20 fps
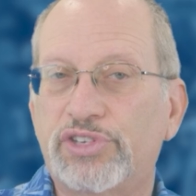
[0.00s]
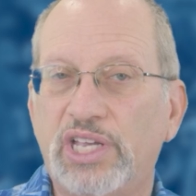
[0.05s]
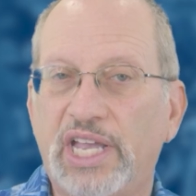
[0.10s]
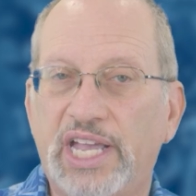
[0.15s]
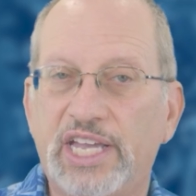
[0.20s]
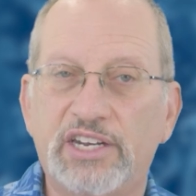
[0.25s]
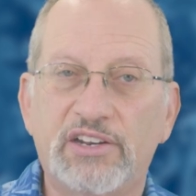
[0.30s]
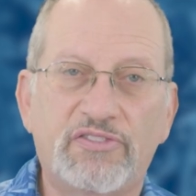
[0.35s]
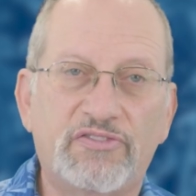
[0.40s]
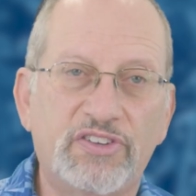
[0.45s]

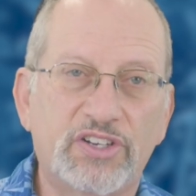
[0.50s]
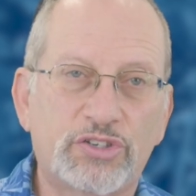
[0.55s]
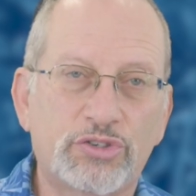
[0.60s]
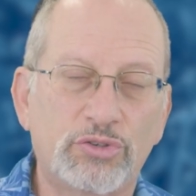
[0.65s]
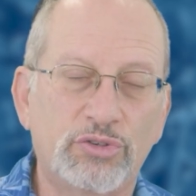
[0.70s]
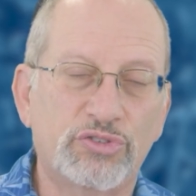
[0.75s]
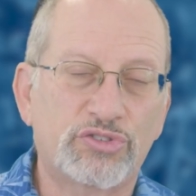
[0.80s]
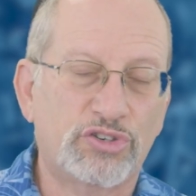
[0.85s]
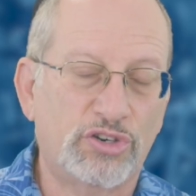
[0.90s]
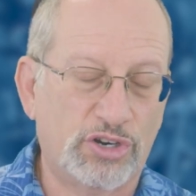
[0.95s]
and
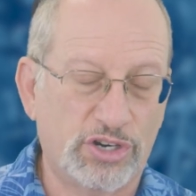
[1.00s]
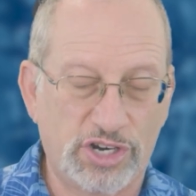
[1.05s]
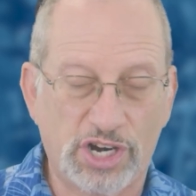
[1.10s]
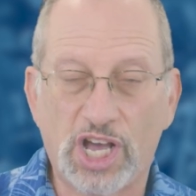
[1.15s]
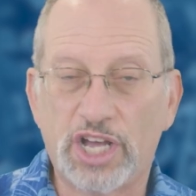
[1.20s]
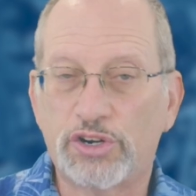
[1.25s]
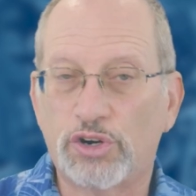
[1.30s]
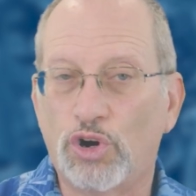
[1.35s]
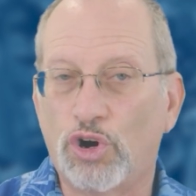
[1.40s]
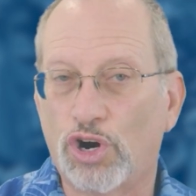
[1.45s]
officials are
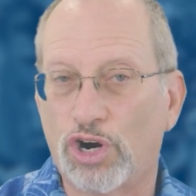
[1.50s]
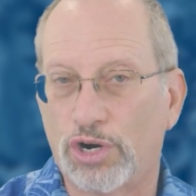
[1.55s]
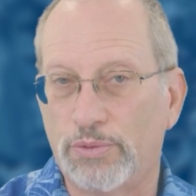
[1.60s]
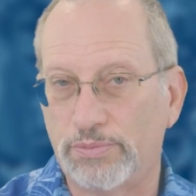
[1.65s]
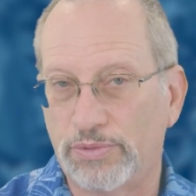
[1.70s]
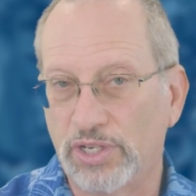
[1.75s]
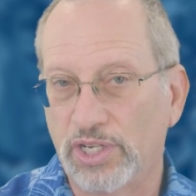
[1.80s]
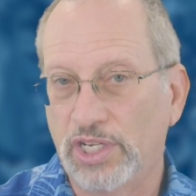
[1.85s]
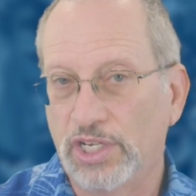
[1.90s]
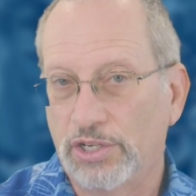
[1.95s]
not
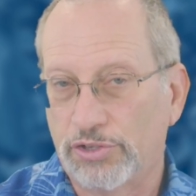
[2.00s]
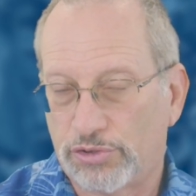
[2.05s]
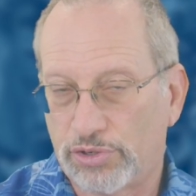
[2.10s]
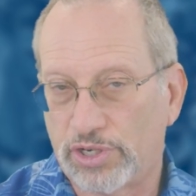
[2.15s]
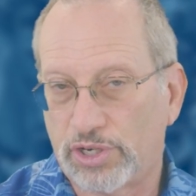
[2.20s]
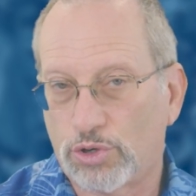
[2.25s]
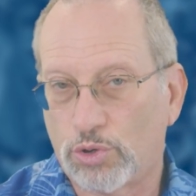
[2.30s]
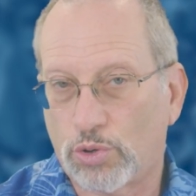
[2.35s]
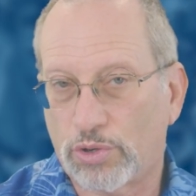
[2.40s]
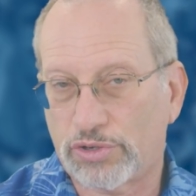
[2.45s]
harmed
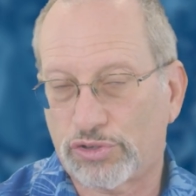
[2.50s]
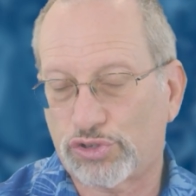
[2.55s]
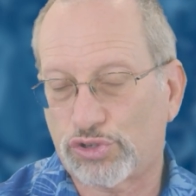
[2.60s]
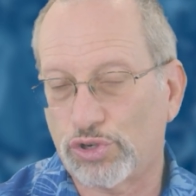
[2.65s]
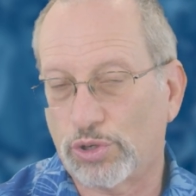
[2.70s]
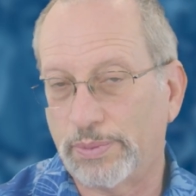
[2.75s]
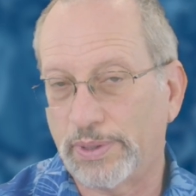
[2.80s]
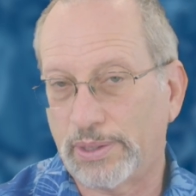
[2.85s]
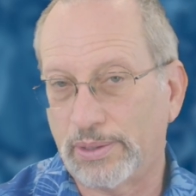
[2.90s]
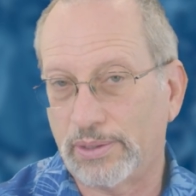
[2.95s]
during court
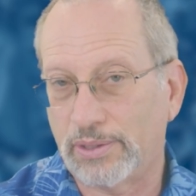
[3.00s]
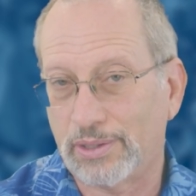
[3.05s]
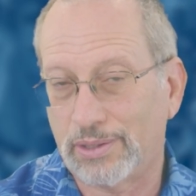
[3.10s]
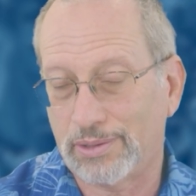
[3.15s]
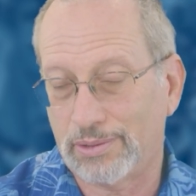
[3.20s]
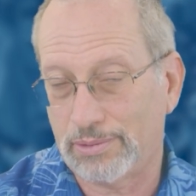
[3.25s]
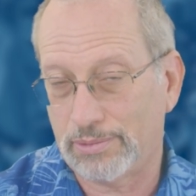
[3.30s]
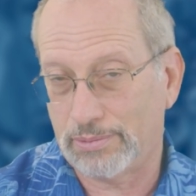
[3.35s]
storming.